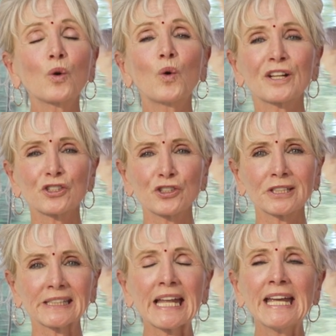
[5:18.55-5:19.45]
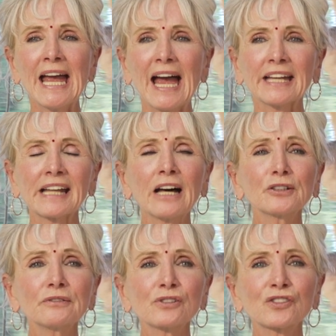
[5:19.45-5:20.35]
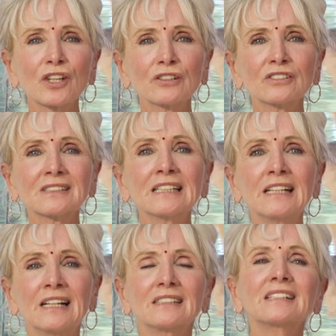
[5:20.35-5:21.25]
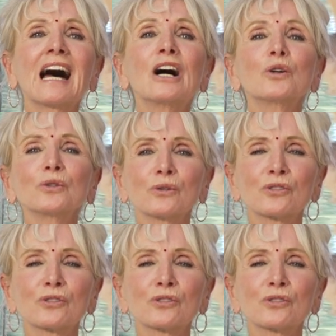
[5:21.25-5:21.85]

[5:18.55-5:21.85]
questioned. And out of a sudden, now you